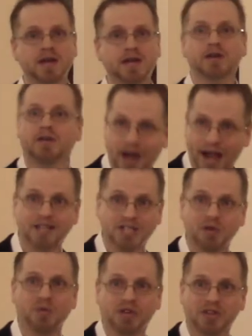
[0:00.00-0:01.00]

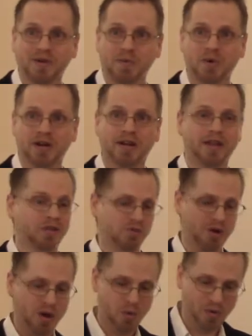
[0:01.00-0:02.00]
interacting with one
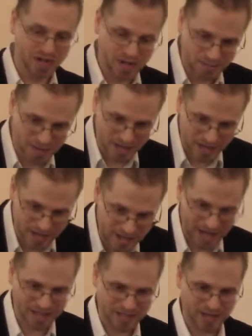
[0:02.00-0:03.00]
another. We need to be
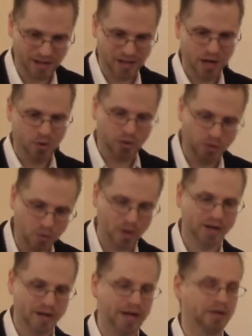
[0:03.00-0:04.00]
connecting with
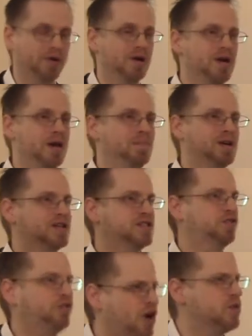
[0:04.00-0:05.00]
one another.
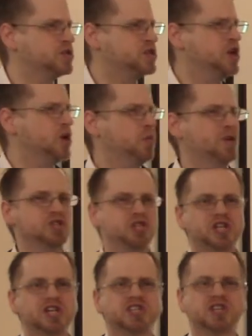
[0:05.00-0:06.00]
Because, folks, when
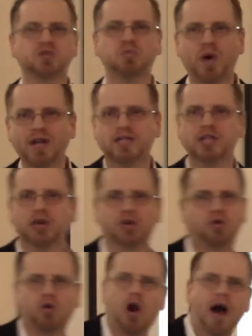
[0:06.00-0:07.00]
Jesus went to the
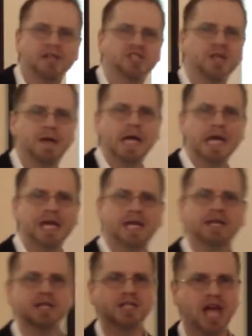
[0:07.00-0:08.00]
cross,
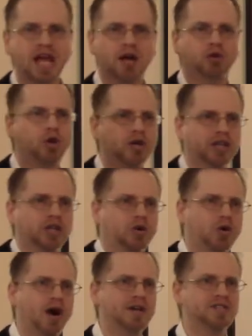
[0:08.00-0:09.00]
he didn't take a look at the
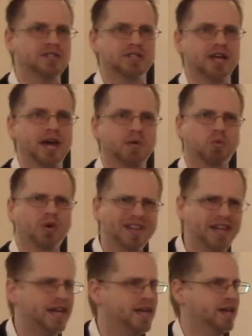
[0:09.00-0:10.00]
cross and say,
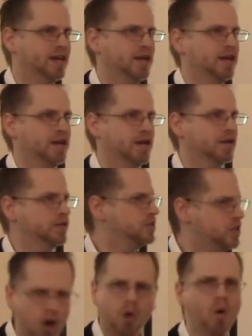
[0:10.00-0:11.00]
Really?
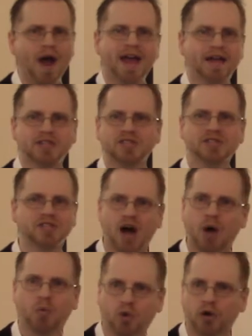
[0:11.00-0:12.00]
No way, this is
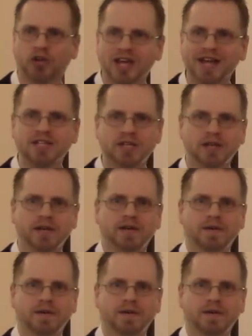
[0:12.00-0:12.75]
not worth it,